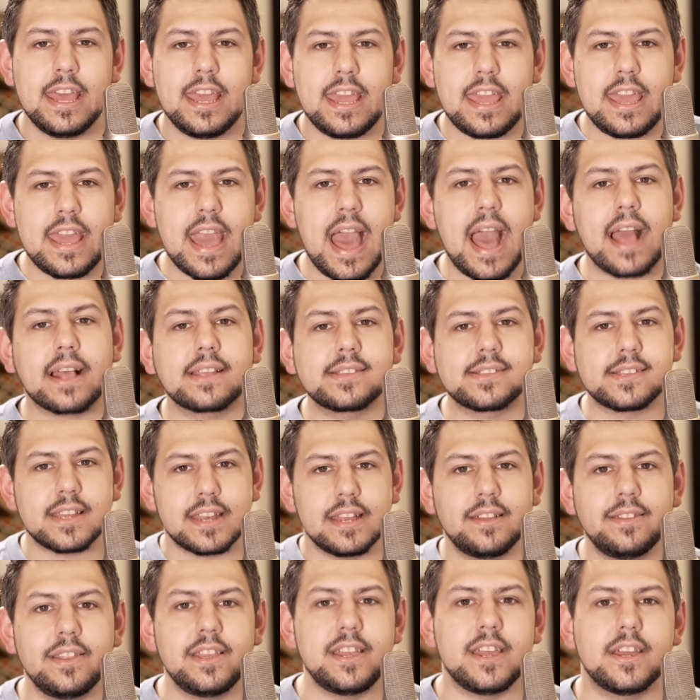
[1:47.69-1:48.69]
he
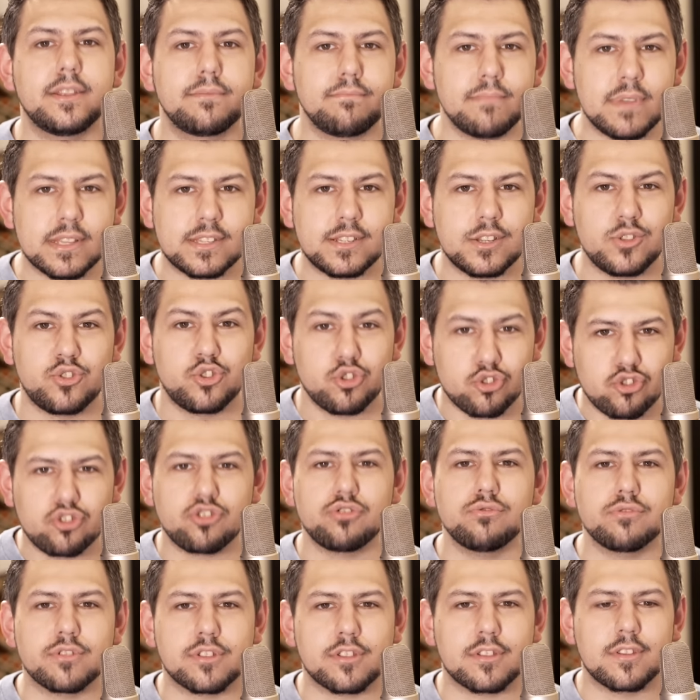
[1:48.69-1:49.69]
accidentally admitted the
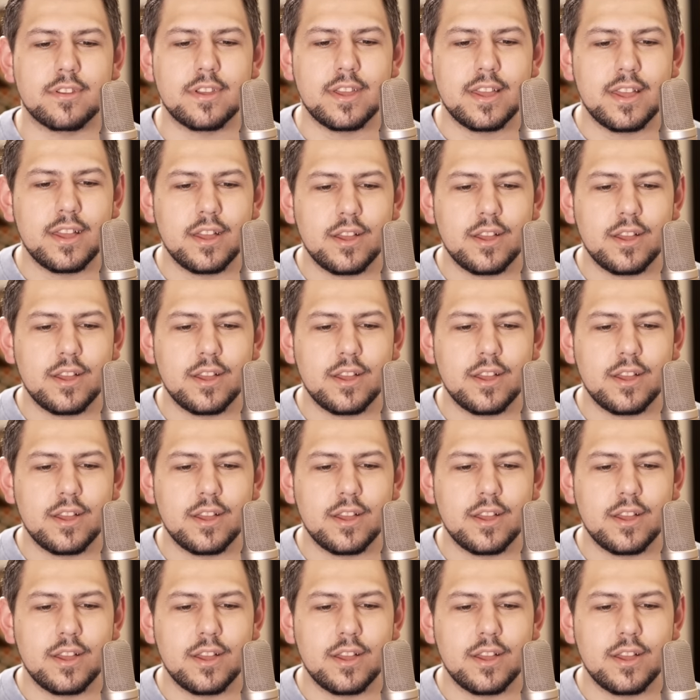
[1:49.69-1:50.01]
truth.